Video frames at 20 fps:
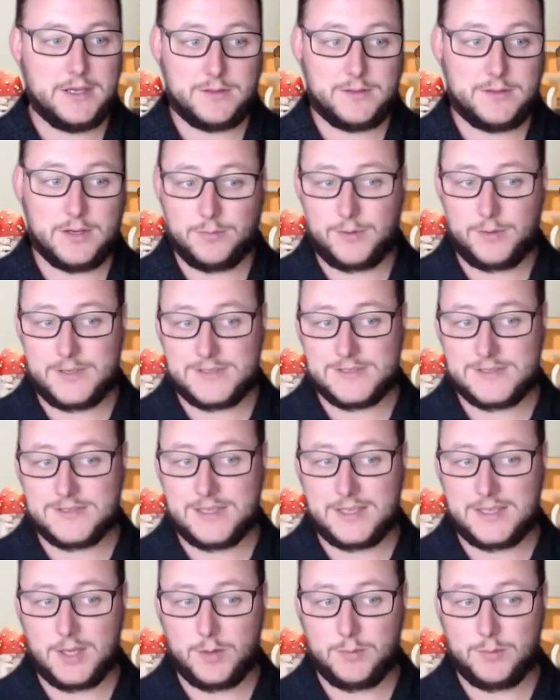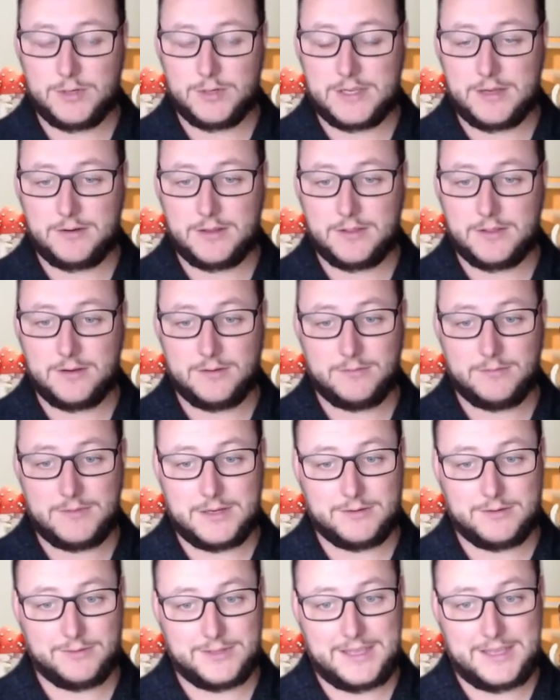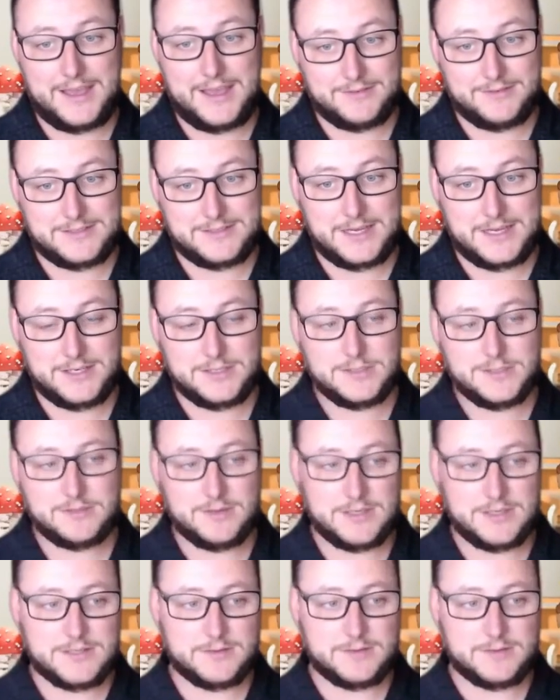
There are places like Elbert County, though, they don't really have attached, right?